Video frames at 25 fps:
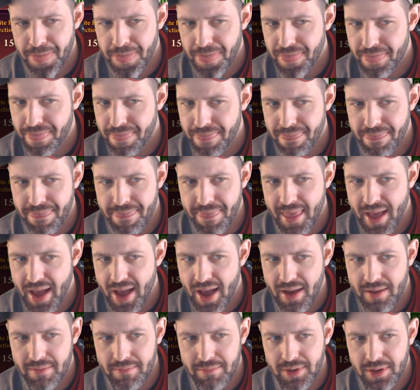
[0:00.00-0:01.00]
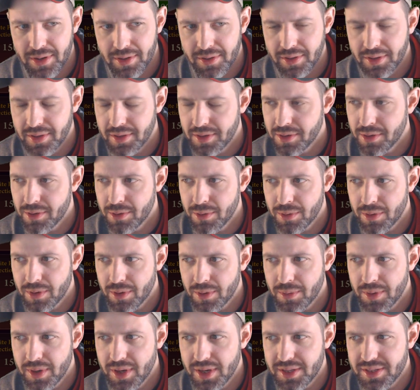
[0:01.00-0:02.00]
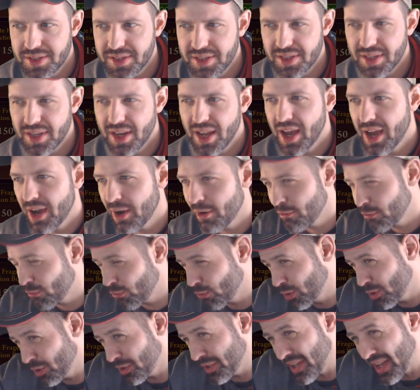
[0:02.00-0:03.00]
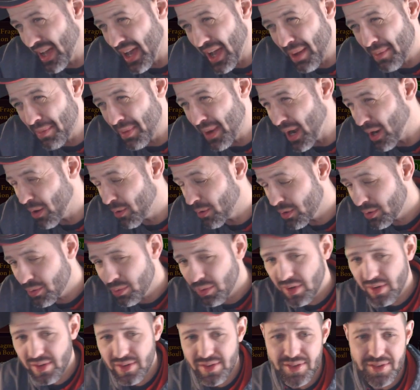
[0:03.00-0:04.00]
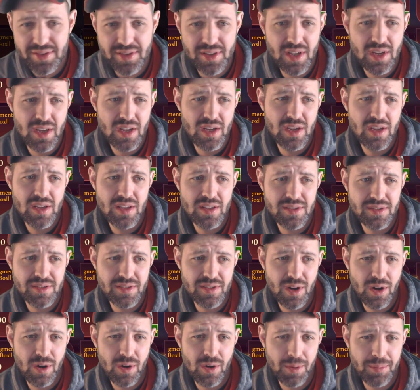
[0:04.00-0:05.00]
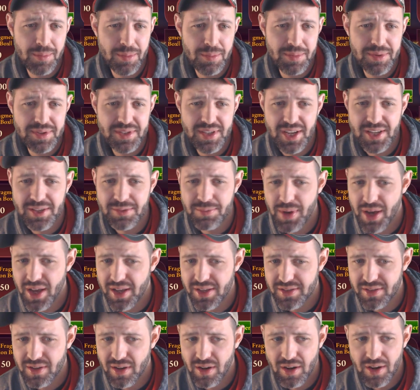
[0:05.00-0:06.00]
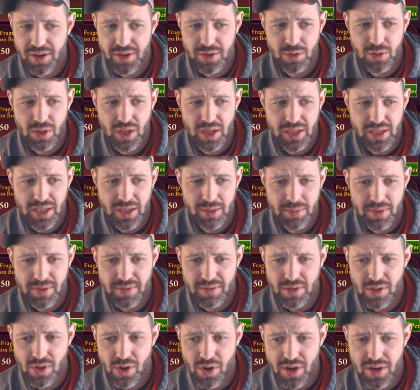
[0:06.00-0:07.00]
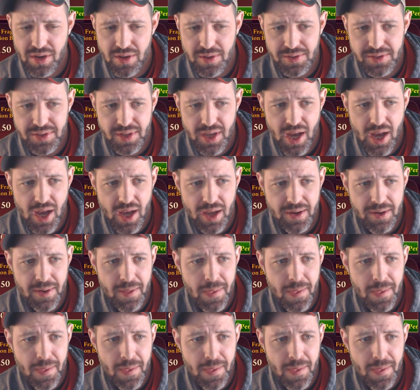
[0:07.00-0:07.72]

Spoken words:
Not really newer ones and not really high-powered ones. So, I mean, besides Bhaskar, I do like him even though I use Khan.